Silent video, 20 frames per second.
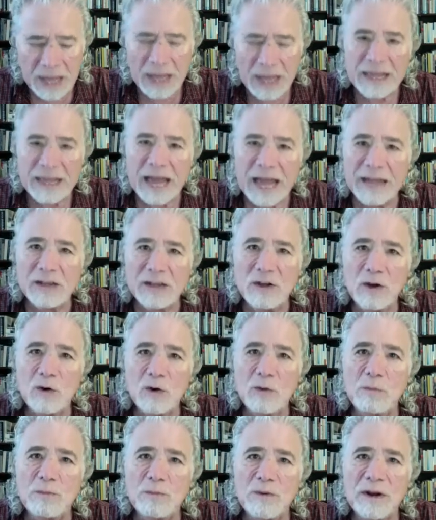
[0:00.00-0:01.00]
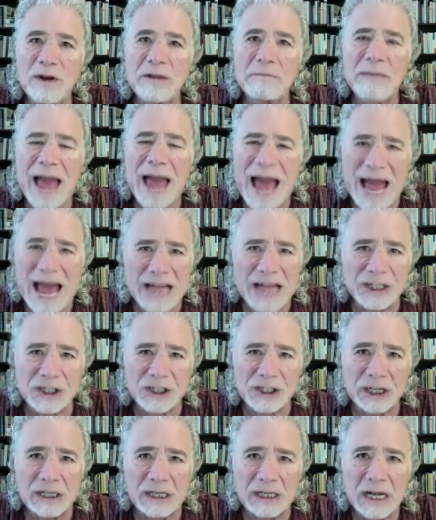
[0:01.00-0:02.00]
that you bring
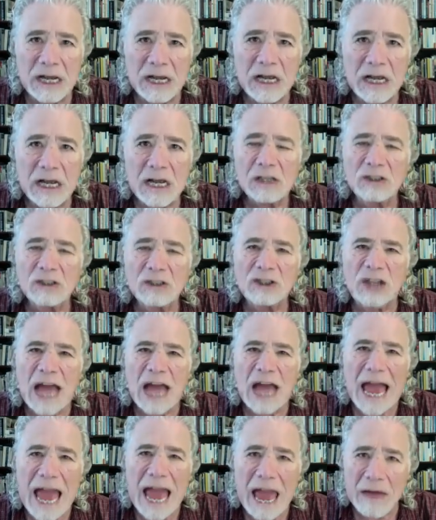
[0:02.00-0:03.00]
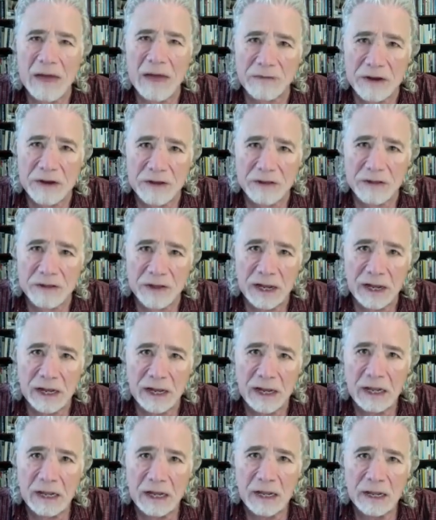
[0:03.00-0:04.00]
passion to
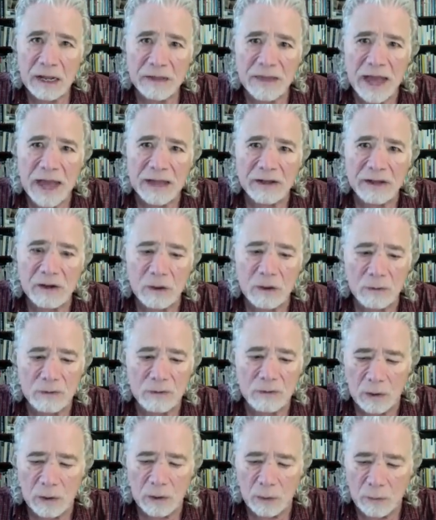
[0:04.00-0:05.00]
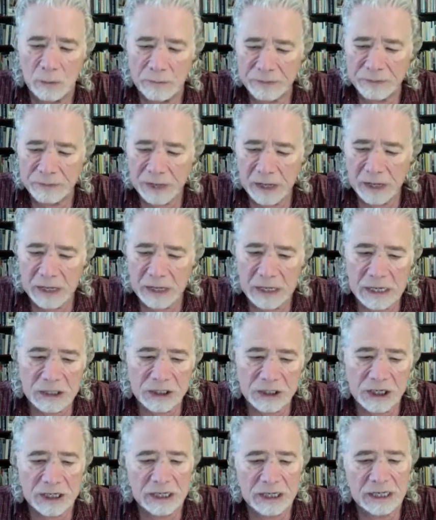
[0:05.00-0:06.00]
everything that you do.
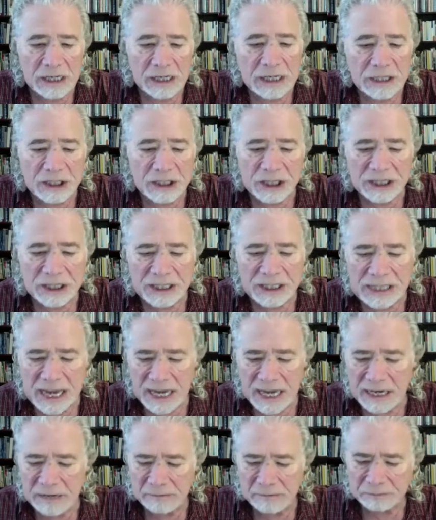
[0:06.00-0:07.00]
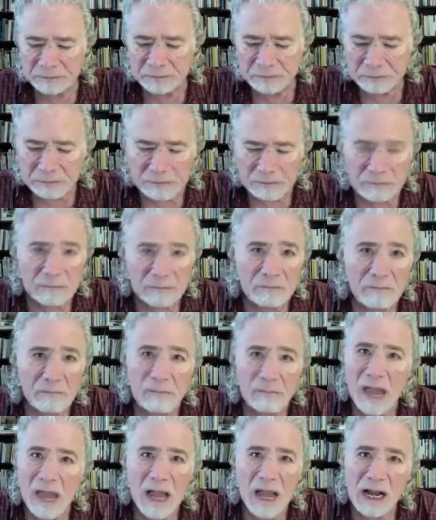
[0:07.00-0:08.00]
She said,
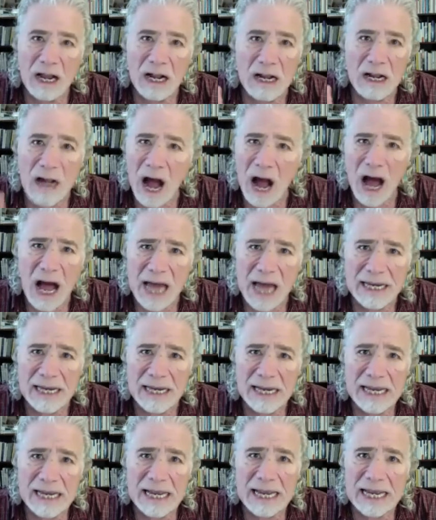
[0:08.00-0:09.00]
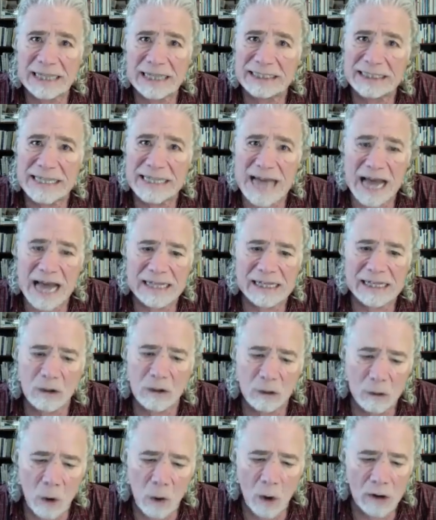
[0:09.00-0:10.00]
God is not
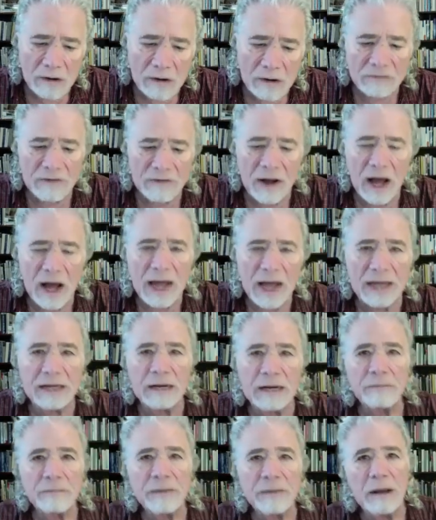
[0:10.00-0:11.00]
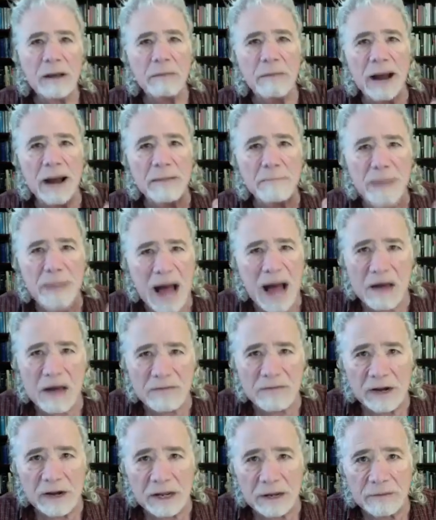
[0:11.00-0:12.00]
glorified by
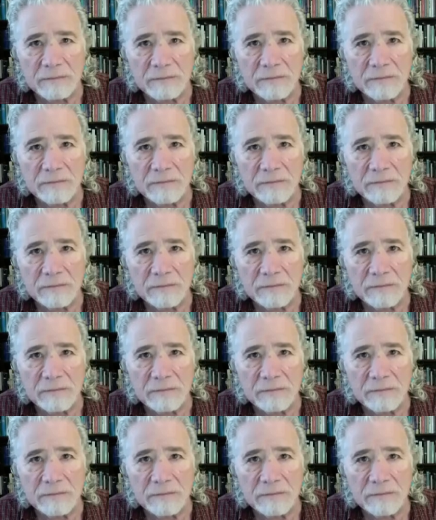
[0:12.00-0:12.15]
poverty.